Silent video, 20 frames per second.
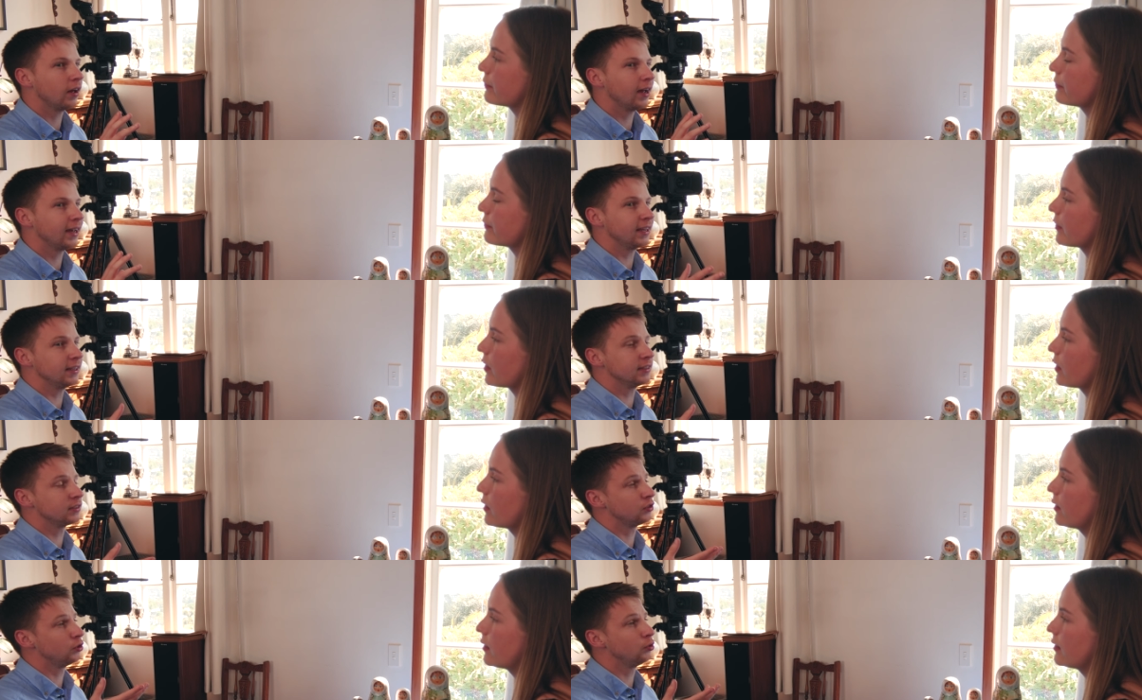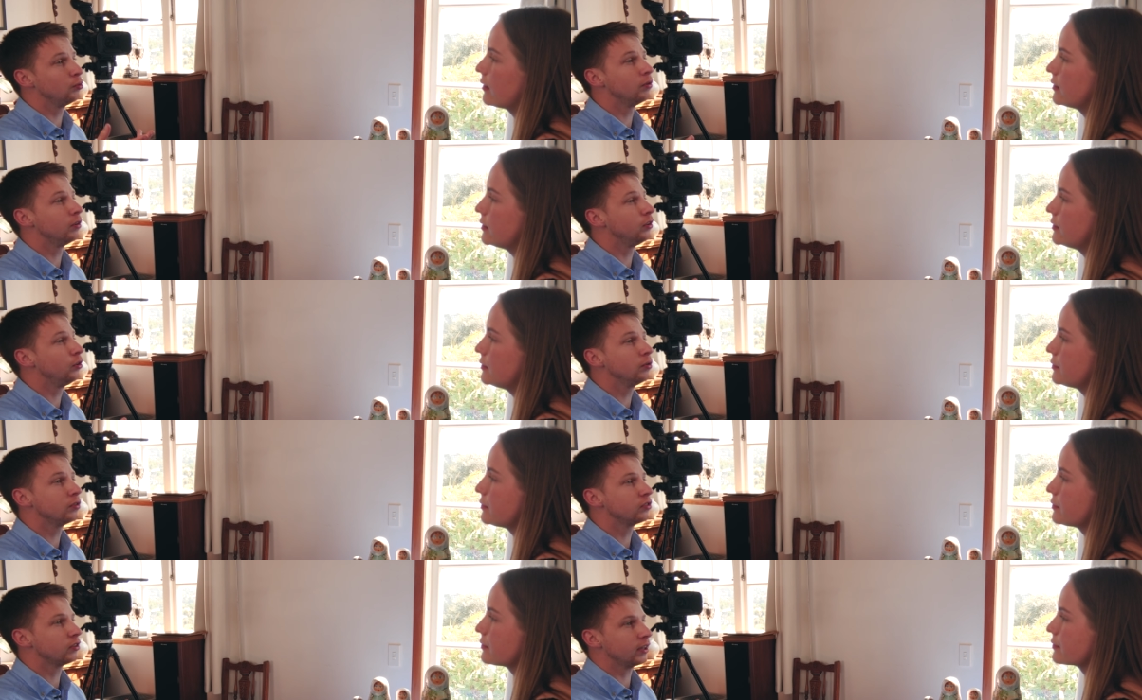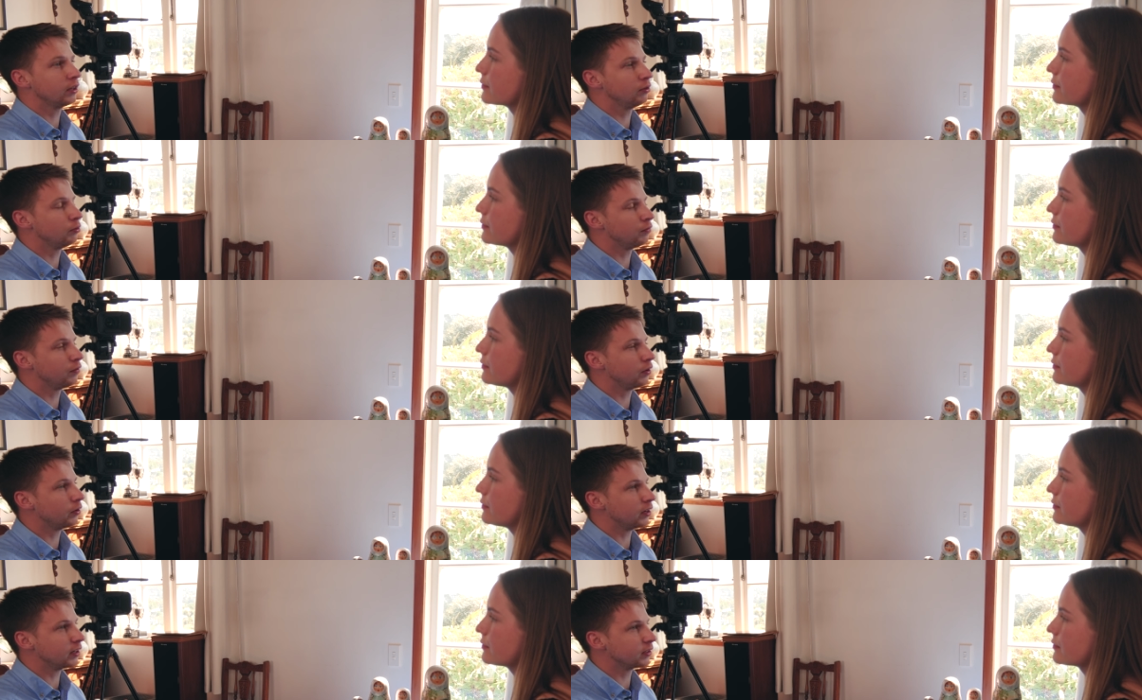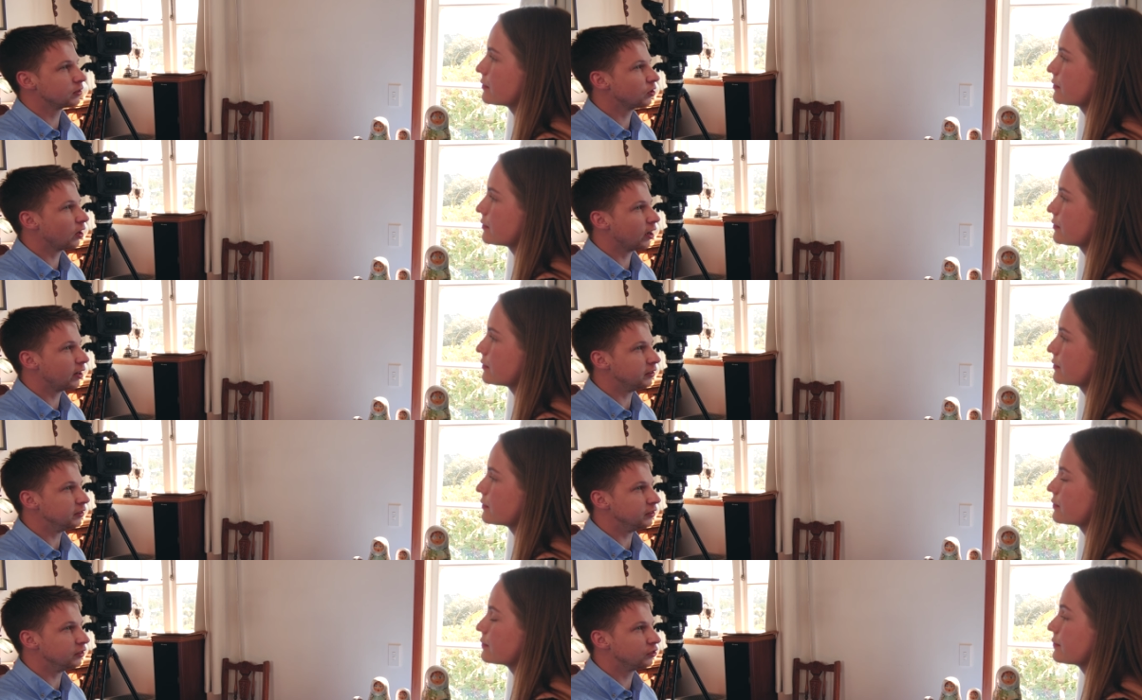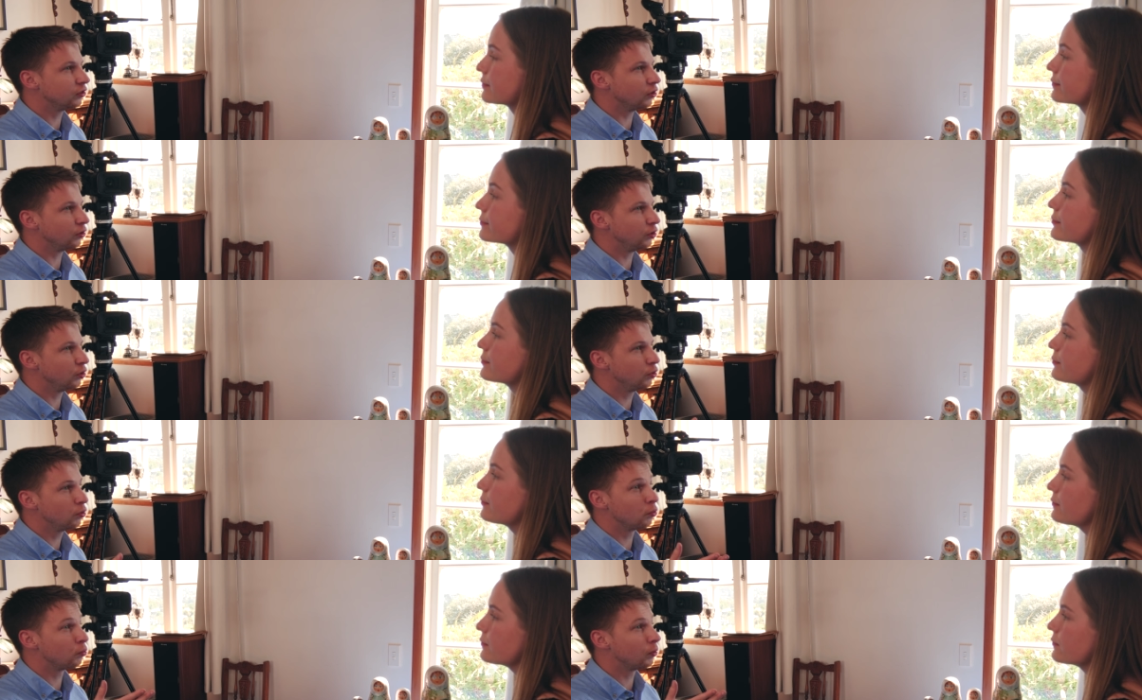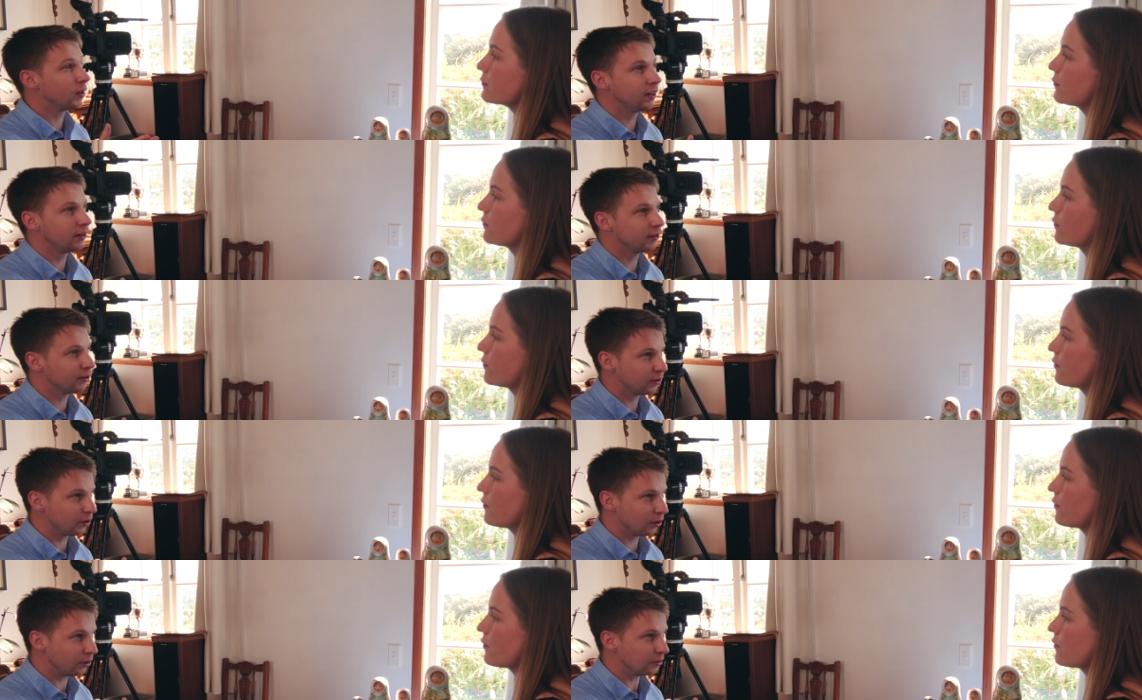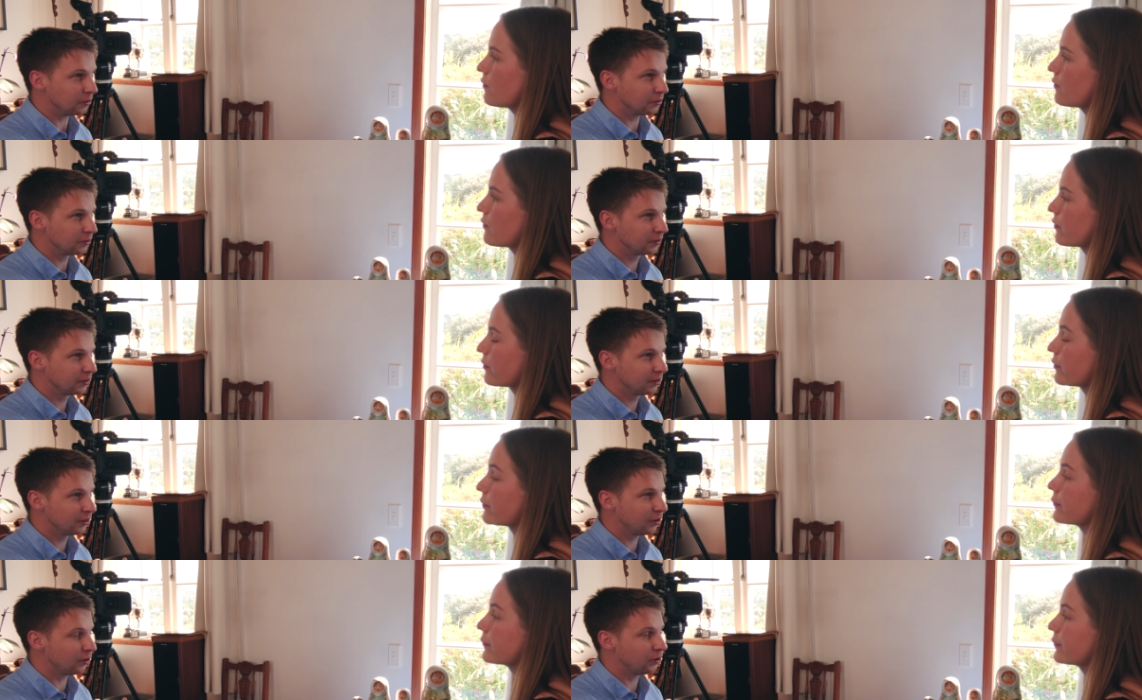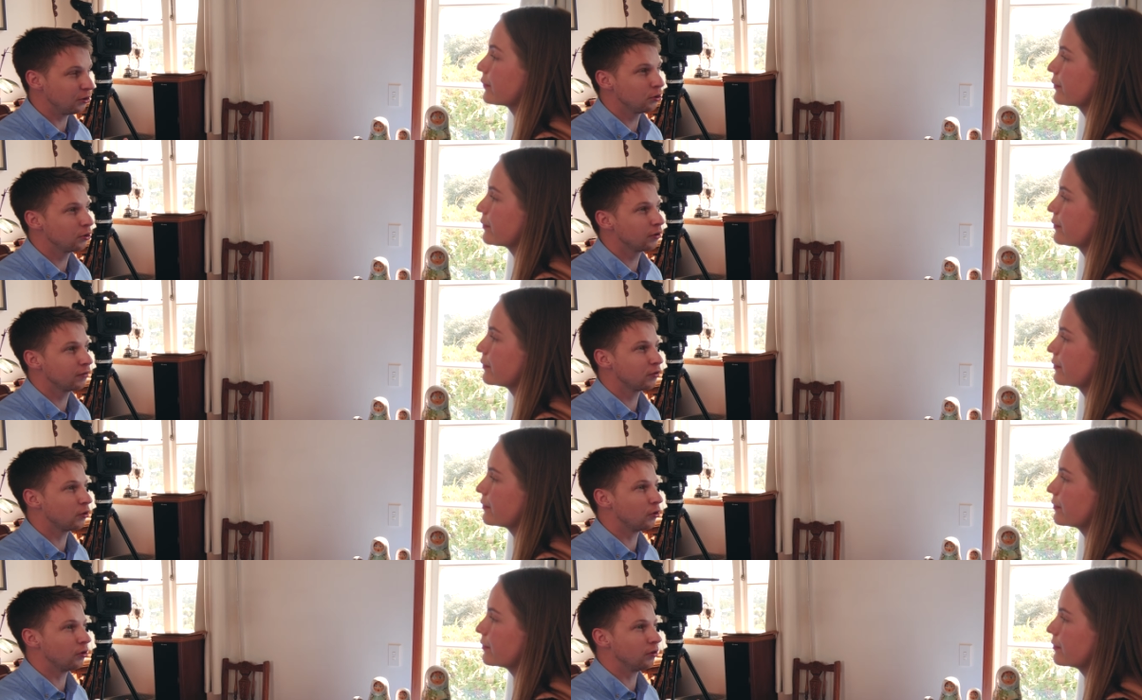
Speaker 1: I guess you were, you were saying you were very excited, so you were ready to go. You know, you mm. could have